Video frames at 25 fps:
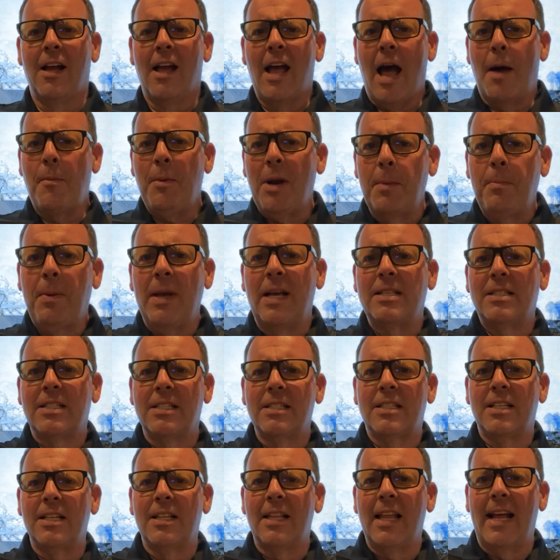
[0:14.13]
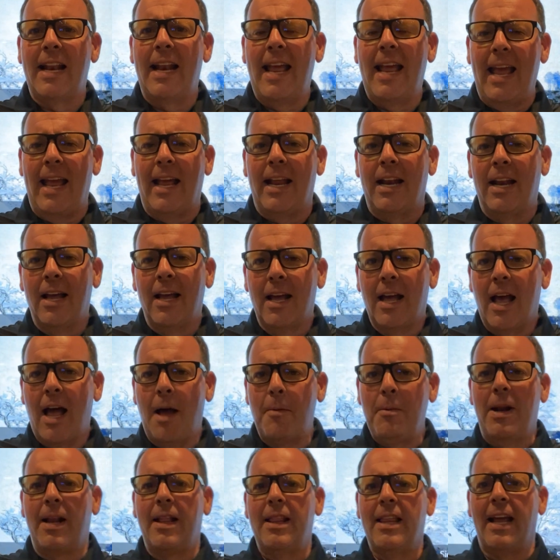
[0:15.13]
How many pizzas do they need?
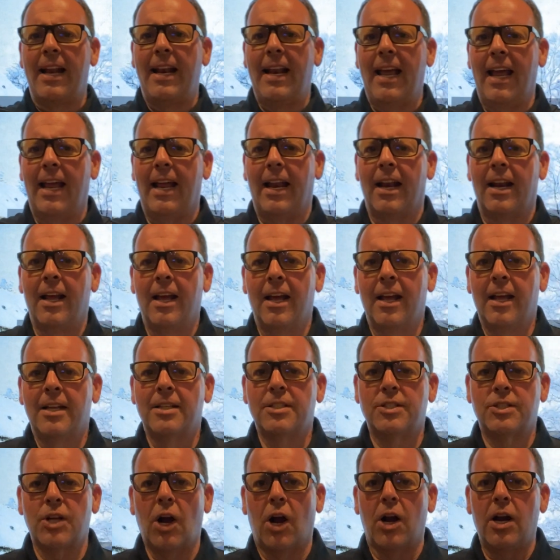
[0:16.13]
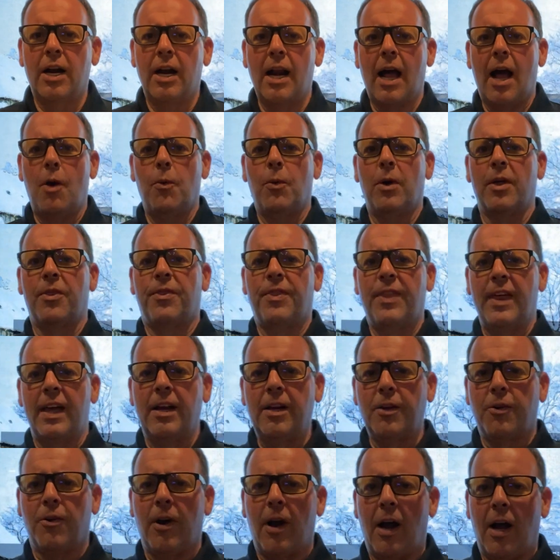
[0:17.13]
How many do they need? Started out with
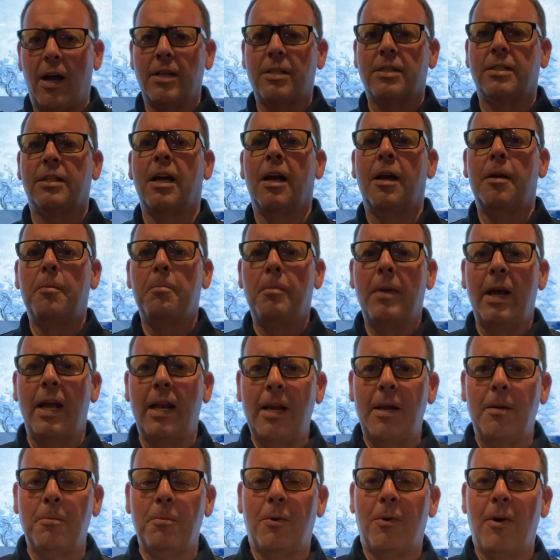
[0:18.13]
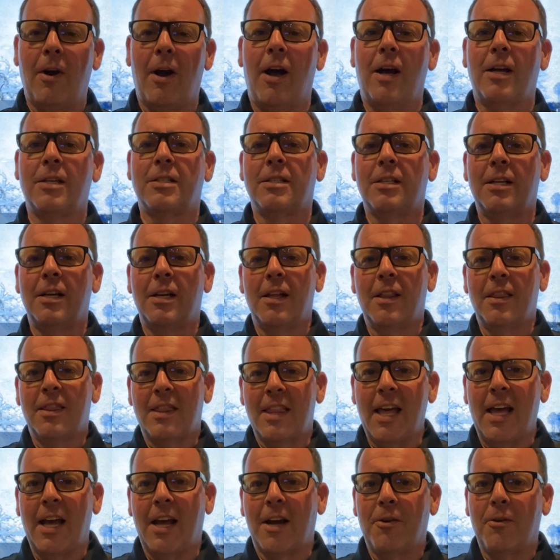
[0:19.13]
thin crust, medium crust,
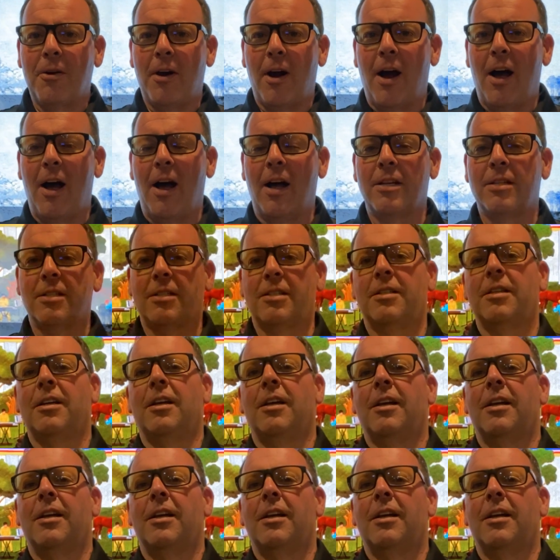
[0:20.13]
thick crust.